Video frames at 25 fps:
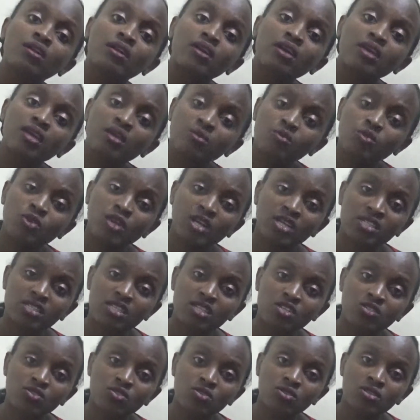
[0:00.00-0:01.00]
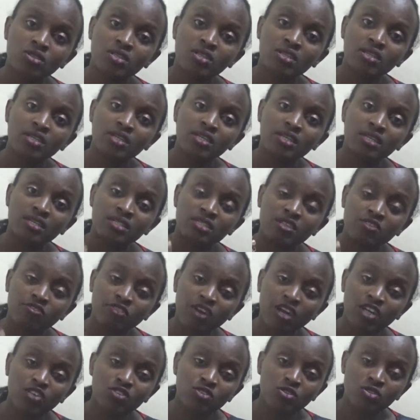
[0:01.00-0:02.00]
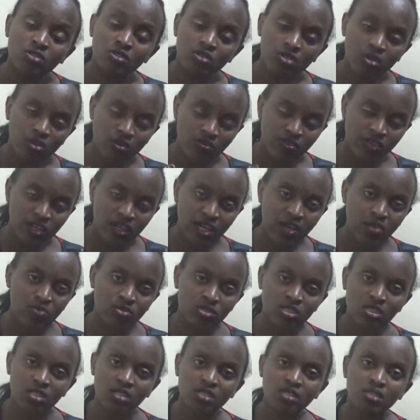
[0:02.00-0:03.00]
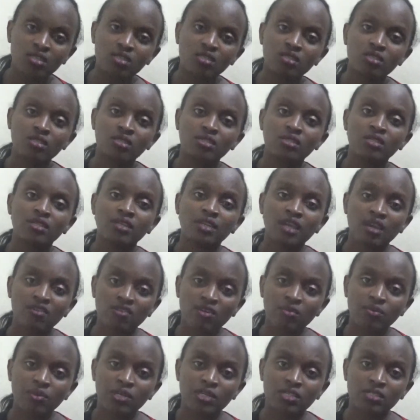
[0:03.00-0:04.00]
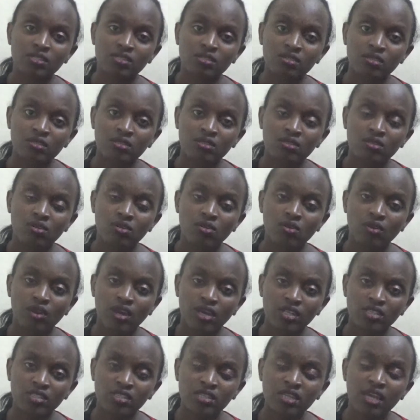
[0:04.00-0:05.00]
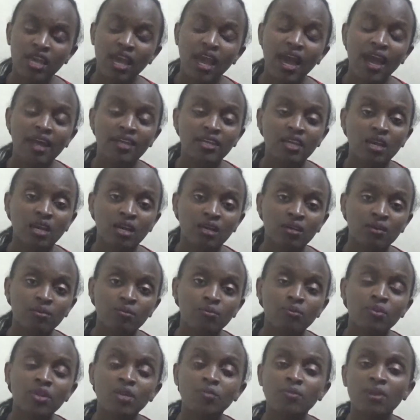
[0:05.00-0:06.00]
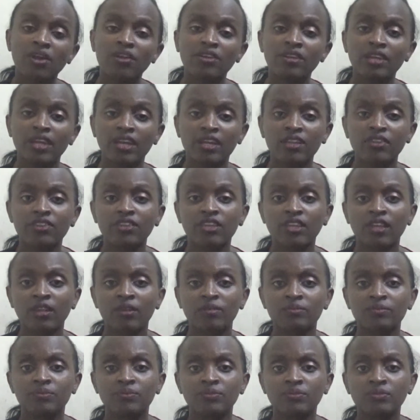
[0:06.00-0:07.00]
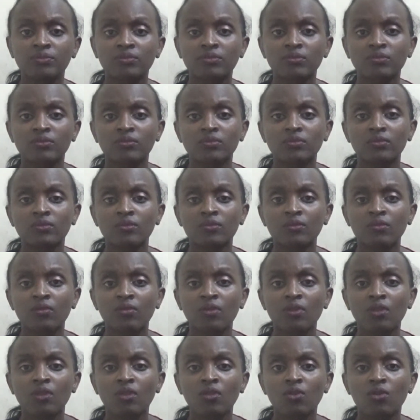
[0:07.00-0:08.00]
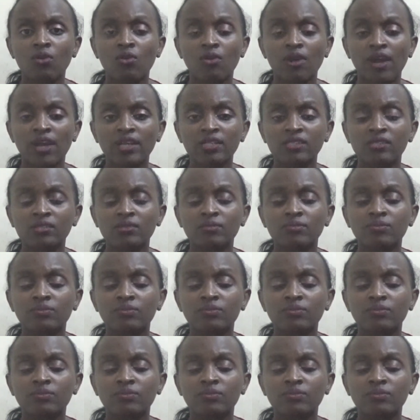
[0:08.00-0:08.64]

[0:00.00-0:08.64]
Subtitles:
immunization is a function of the county government, all right, under primary health care, all right.